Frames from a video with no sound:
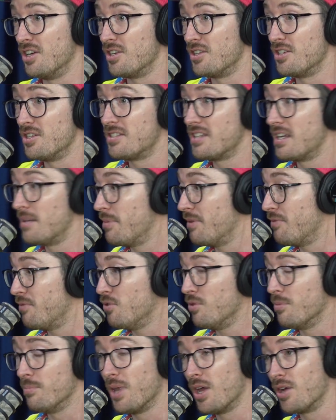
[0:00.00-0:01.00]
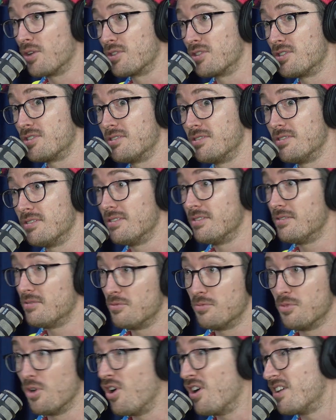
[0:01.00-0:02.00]
you said it before, blokes
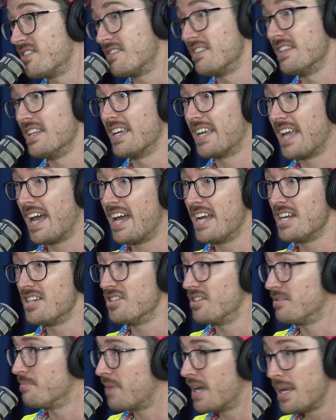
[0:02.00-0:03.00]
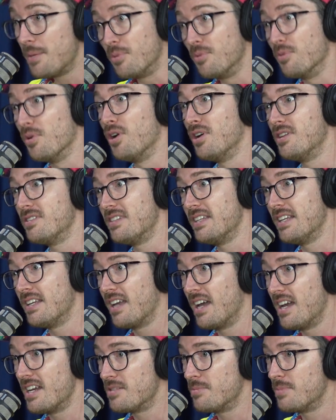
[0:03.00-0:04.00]
rise to the occasion. People rise to the
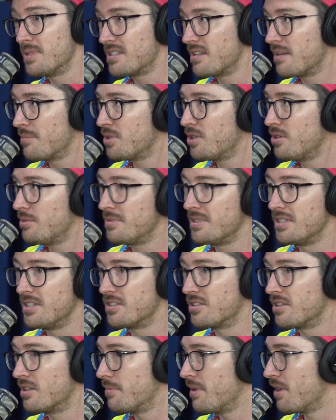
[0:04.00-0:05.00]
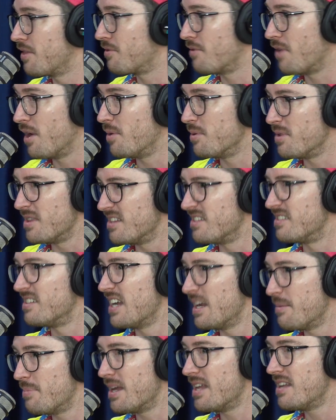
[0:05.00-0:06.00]
occasion, but sometimes you just got to be thrown in the
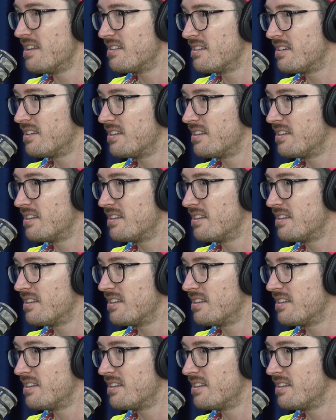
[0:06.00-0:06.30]
deep end.